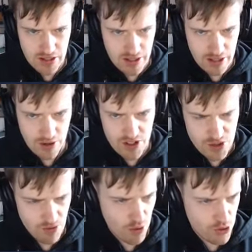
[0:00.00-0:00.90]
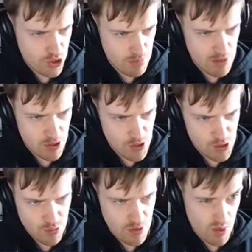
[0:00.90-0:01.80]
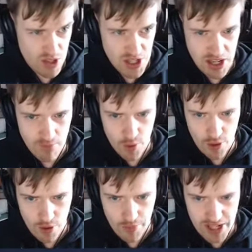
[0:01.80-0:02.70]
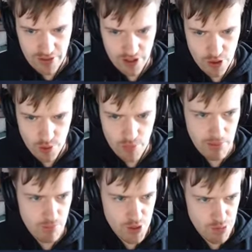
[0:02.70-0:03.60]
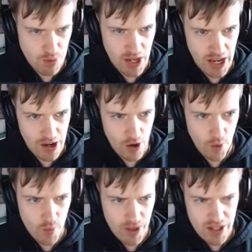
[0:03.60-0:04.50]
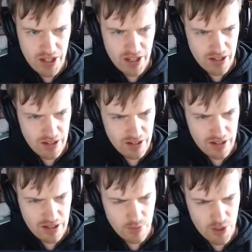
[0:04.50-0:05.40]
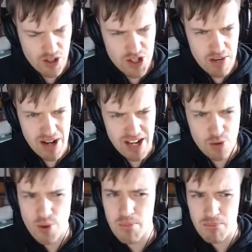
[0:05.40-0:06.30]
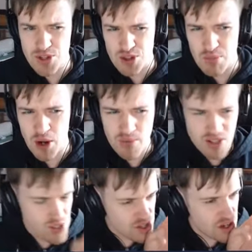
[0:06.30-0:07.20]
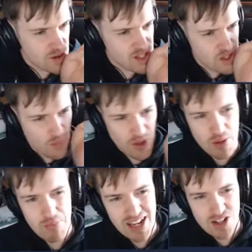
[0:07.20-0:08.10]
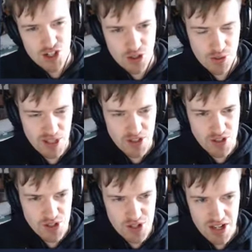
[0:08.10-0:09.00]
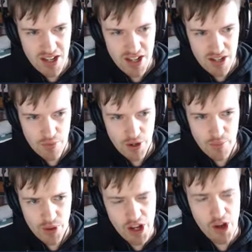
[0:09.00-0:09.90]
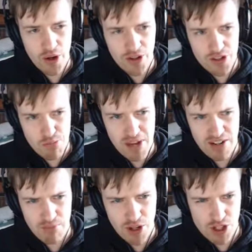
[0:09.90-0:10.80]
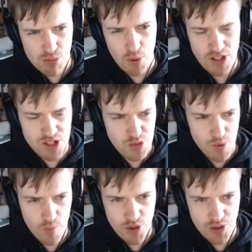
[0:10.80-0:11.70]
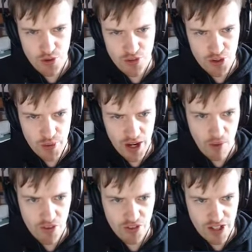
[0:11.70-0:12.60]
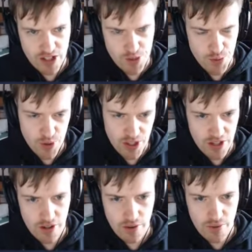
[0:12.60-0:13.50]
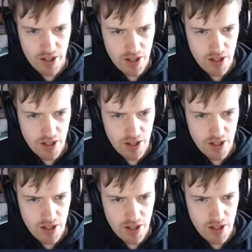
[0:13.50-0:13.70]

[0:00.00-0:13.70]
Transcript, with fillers: Now, that's unfortunate because, once again, we're not going to be killing crew members, but hey-ho. Uh, we're not seeing many crew members at the moment, so it's not really a big issue because we don't really earn as much points as we would do for doing other things, but, you know,